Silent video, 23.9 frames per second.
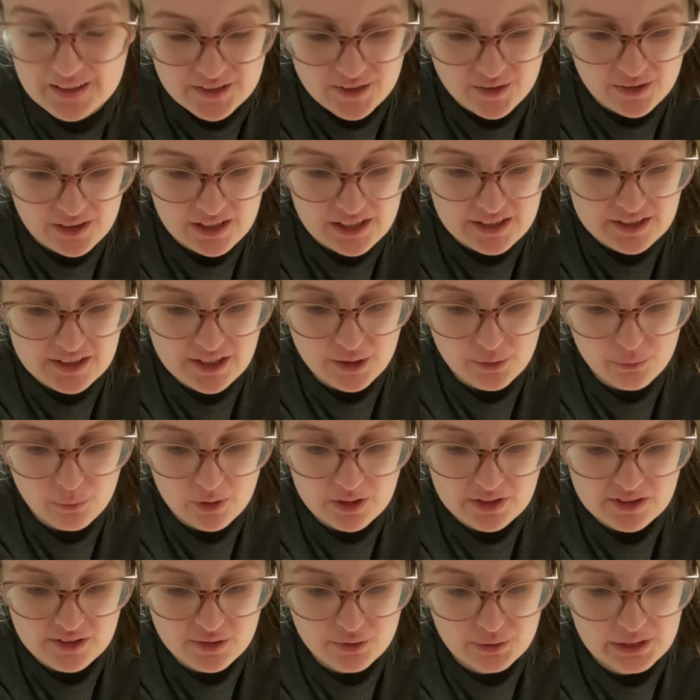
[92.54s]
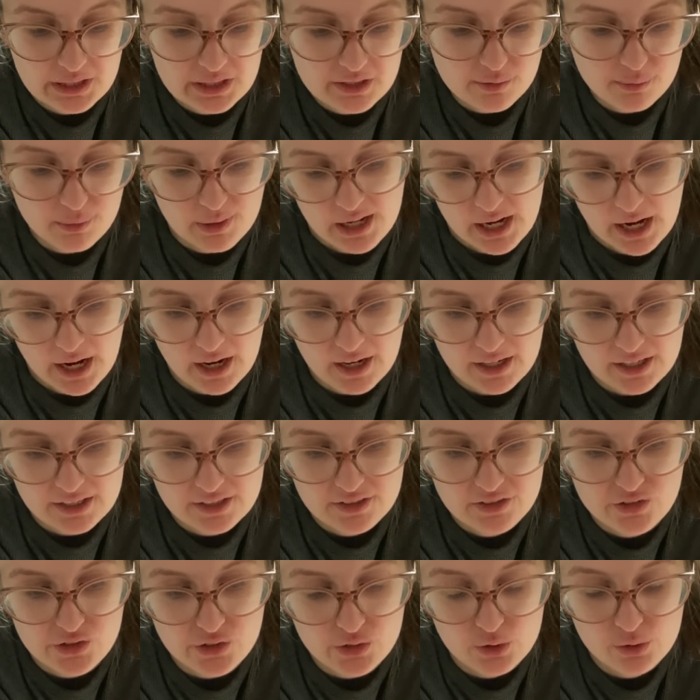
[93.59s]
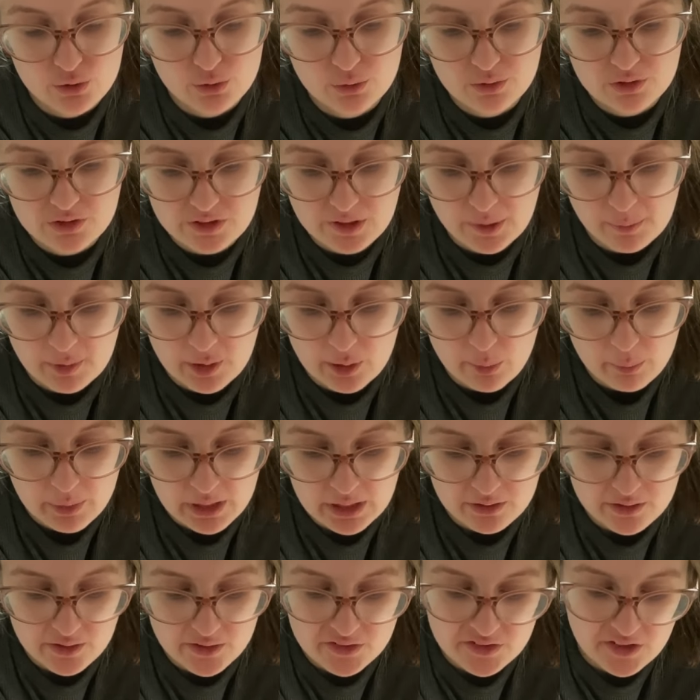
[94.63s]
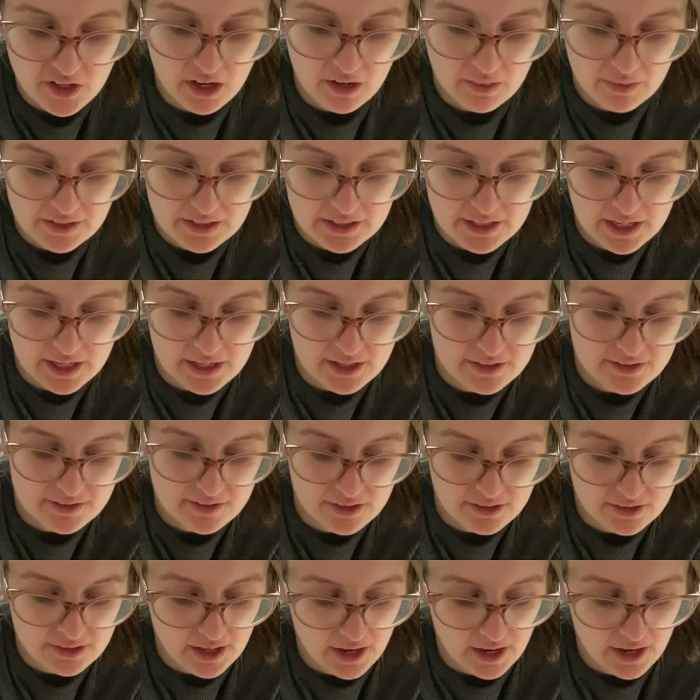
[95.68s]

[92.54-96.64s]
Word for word: so these are what's going to be added to some of the meals on the days